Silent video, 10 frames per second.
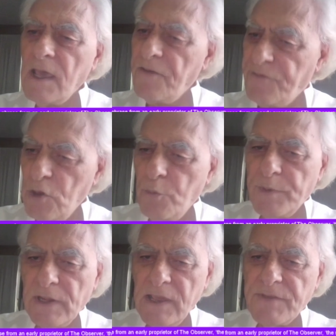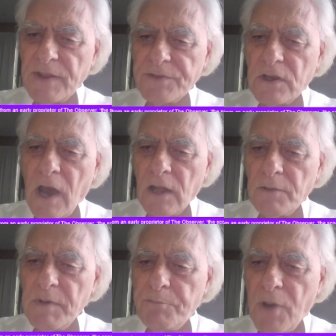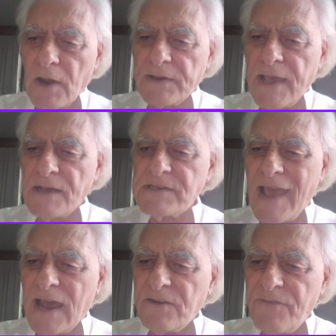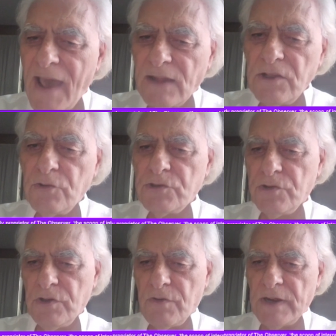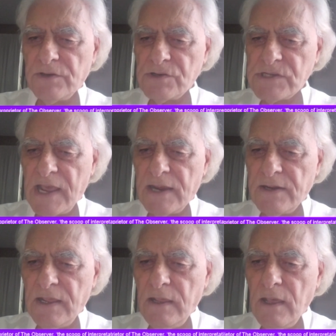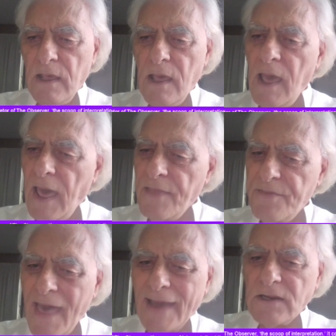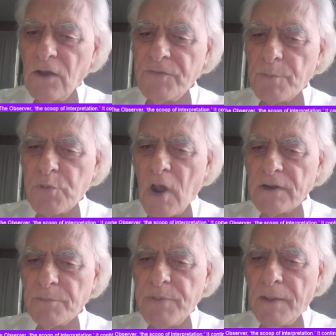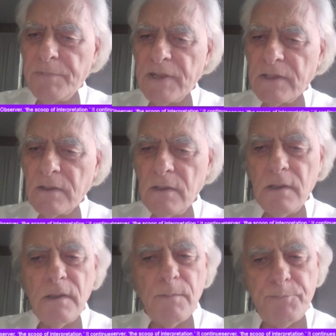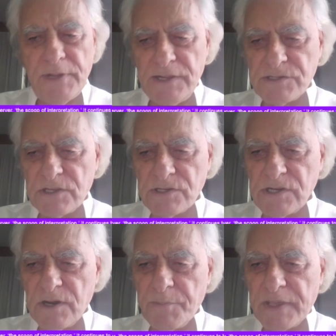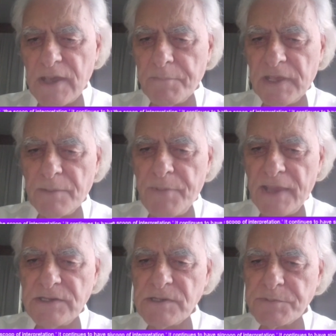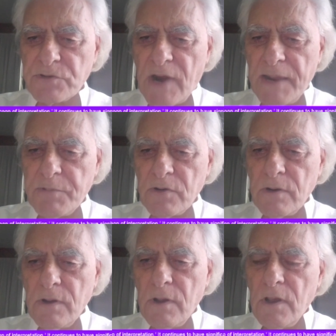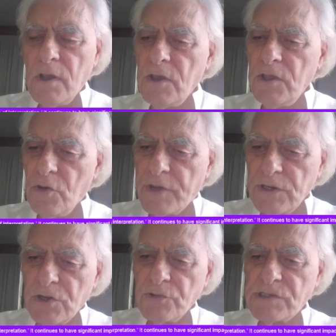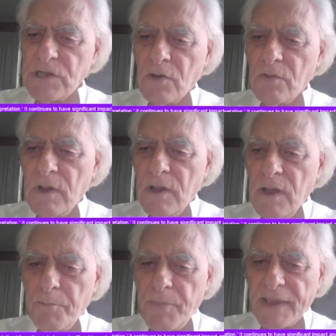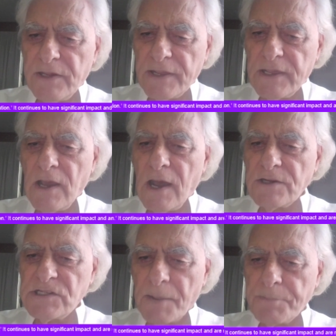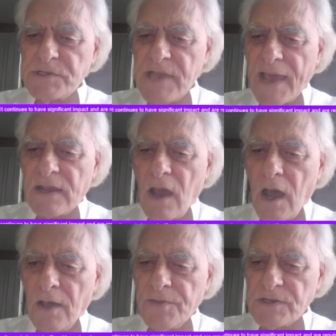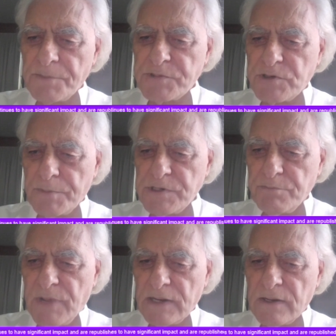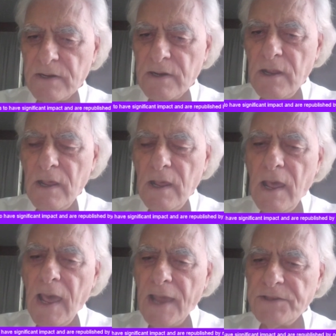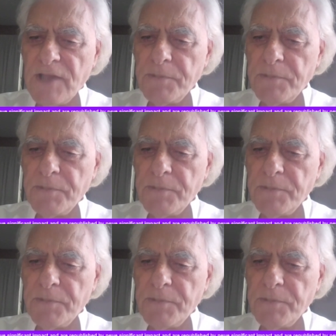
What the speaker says: If you believe that the column and podcast add value to your understanding and that of the broader public, please consider becoming a paid subscriber. You can do so by clicking on Substack on the subscription button at